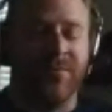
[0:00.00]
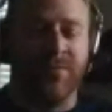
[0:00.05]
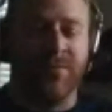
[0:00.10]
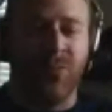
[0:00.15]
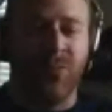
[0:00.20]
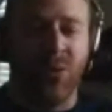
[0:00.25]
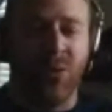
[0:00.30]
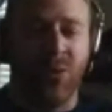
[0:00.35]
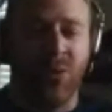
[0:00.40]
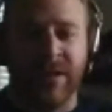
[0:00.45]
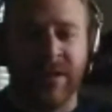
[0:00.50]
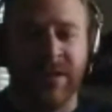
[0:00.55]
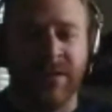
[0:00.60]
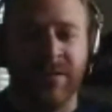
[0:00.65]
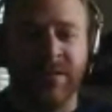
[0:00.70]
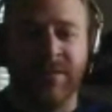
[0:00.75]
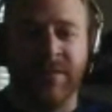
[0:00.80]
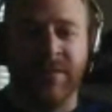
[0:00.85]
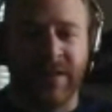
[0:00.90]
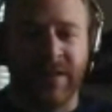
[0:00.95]
sort
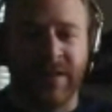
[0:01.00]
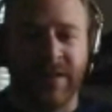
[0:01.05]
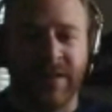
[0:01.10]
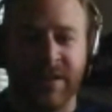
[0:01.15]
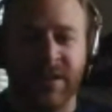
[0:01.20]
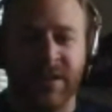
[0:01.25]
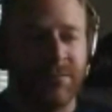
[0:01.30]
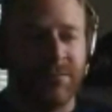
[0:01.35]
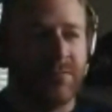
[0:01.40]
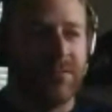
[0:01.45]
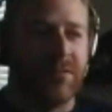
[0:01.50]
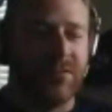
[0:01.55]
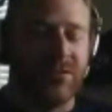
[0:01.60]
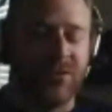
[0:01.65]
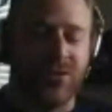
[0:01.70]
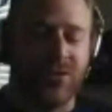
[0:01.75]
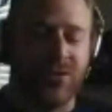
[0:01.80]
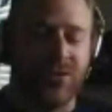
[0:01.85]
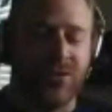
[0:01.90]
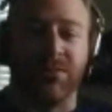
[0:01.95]
of more than
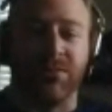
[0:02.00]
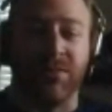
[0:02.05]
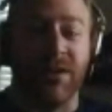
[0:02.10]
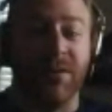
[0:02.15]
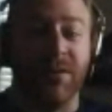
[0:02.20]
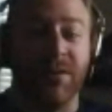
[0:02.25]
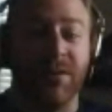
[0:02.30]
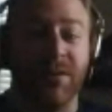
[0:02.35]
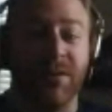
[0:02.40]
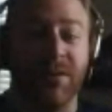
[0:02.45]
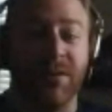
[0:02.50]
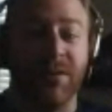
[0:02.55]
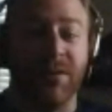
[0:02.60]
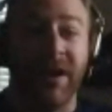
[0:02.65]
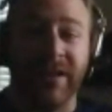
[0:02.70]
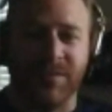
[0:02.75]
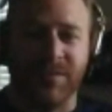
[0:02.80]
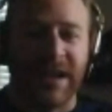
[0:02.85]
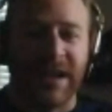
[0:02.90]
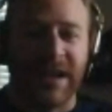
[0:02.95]
2
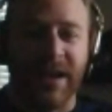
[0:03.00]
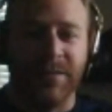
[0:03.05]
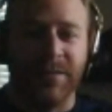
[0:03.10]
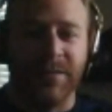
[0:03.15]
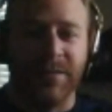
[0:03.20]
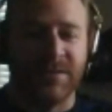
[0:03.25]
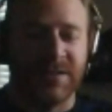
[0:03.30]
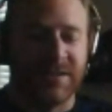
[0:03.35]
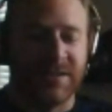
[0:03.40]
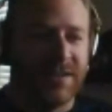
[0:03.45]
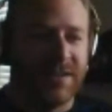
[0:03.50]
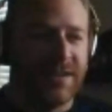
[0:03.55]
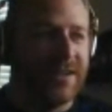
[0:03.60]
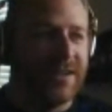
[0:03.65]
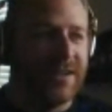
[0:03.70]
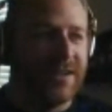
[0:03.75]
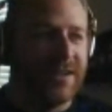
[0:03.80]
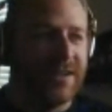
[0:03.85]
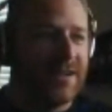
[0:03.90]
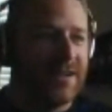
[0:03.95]
to 3 a month
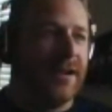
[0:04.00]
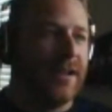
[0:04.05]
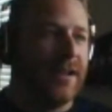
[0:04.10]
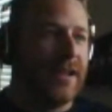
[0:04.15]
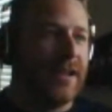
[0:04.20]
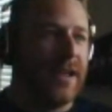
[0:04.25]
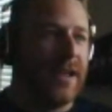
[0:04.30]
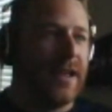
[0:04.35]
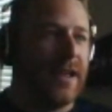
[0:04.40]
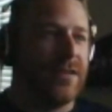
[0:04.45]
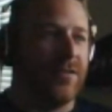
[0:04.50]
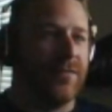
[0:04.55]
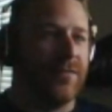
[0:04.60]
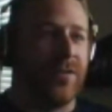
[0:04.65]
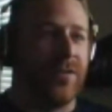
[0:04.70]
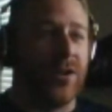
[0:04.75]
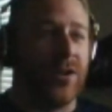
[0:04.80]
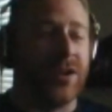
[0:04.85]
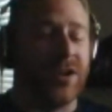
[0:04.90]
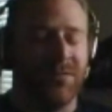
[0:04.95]
sometimes,
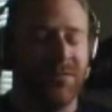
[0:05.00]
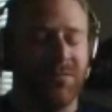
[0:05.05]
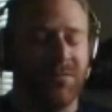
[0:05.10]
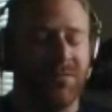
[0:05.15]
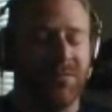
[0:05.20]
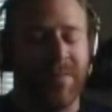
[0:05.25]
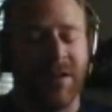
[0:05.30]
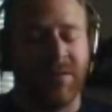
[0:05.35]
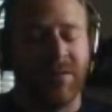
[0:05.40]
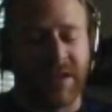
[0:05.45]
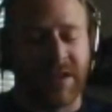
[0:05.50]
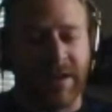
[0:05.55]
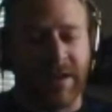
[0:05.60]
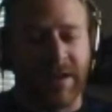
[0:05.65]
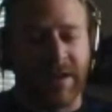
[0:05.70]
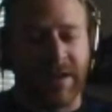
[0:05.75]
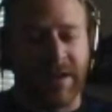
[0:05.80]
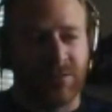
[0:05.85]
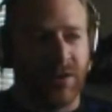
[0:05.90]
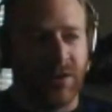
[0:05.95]
and they're very good
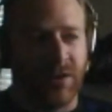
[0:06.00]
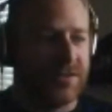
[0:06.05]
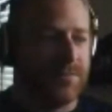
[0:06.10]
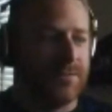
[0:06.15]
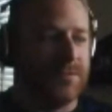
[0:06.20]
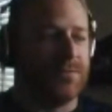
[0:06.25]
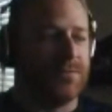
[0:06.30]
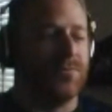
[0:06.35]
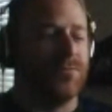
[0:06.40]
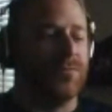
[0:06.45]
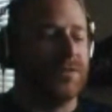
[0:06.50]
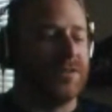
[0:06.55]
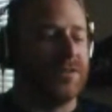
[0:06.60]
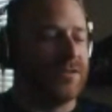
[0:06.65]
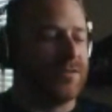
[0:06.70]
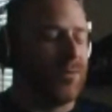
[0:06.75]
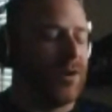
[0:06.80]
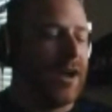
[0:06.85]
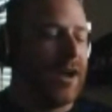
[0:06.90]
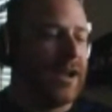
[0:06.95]
at rebounding after
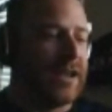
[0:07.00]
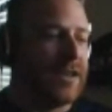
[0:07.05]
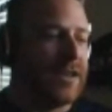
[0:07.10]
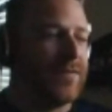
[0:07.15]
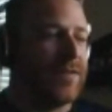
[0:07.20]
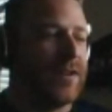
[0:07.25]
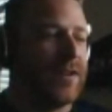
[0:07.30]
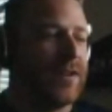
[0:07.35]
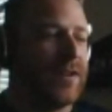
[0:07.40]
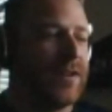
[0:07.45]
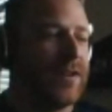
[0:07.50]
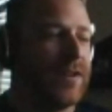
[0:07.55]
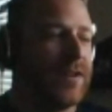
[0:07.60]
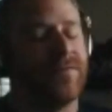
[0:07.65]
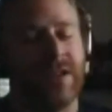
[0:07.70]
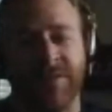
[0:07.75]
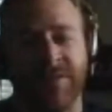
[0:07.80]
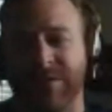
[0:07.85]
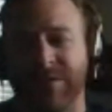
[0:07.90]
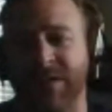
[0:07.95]
losses, which is why
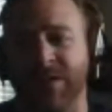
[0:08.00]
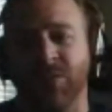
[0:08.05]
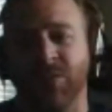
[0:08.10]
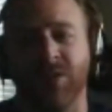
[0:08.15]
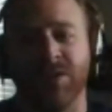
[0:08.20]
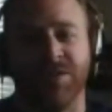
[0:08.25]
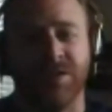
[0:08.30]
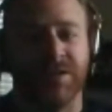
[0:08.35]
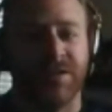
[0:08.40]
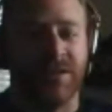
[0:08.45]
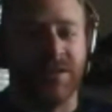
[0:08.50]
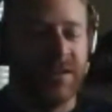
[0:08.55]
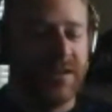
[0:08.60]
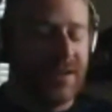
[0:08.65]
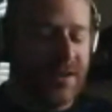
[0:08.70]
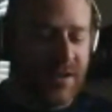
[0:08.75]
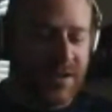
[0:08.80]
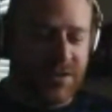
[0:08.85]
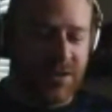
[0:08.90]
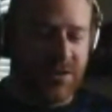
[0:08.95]
even if they
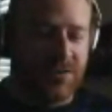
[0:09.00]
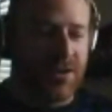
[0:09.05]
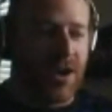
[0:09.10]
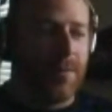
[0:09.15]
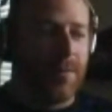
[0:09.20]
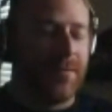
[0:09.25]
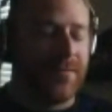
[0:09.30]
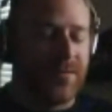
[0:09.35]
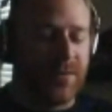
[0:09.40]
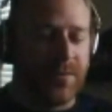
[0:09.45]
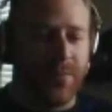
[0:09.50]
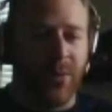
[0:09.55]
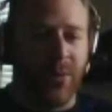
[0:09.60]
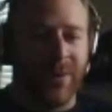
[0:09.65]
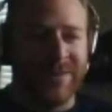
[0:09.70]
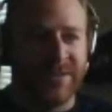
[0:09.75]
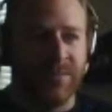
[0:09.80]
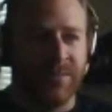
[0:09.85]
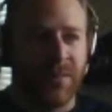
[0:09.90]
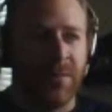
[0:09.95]
were to to
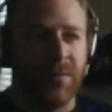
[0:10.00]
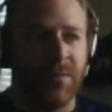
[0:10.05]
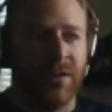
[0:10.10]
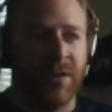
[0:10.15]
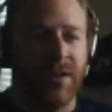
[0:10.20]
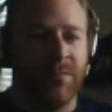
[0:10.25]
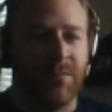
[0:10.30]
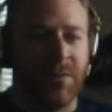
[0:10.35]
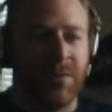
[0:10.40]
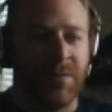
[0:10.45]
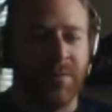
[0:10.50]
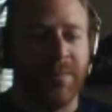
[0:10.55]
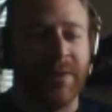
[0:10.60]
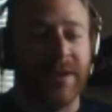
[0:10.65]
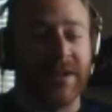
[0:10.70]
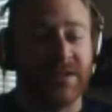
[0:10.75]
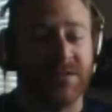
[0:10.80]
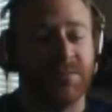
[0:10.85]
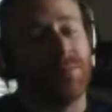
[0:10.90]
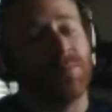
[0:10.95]
drop a few points and we
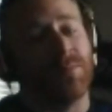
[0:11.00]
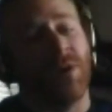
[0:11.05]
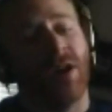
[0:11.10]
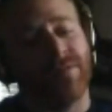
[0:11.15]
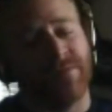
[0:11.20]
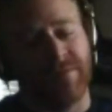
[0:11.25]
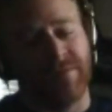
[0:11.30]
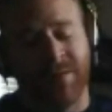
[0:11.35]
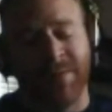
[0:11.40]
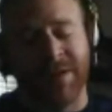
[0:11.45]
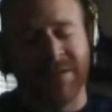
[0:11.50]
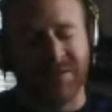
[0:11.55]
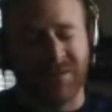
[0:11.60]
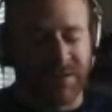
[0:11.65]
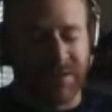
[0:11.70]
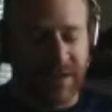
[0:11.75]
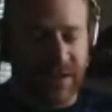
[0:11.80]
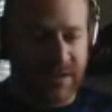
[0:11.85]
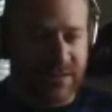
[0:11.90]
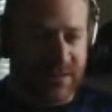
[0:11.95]
were to pick some up off of them,
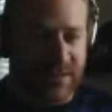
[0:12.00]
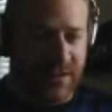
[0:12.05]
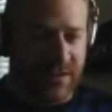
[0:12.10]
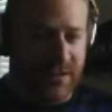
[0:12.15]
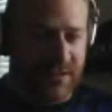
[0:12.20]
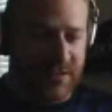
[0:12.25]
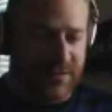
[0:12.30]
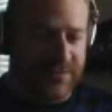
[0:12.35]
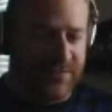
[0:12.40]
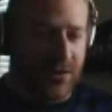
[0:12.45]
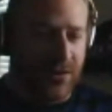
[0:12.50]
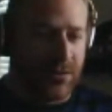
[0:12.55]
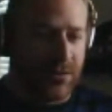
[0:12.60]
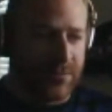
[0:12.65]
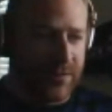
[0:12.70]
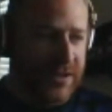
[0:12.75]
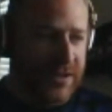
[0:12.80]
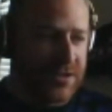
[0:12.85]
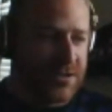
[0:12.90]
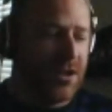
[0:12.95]
I still think it's a
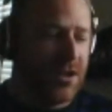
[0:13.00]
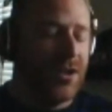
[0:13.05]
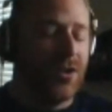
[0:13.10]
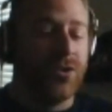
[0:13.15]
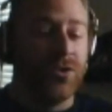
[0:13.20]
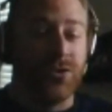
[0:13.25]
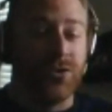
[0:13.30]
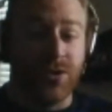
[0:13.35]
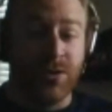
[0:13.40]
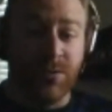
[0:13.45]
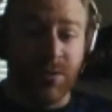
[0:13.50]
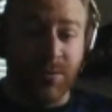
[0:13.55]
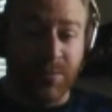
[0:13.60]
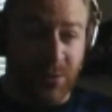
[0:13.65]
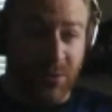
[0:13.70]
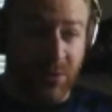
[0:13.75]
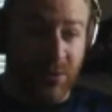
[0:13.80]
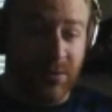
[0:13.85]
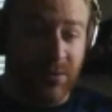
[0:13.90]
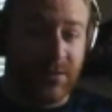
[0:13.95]
far reach.
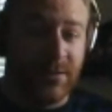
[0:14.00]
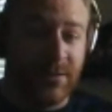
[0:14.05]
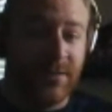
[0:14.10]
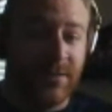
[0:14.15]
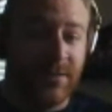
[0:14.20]
Doable,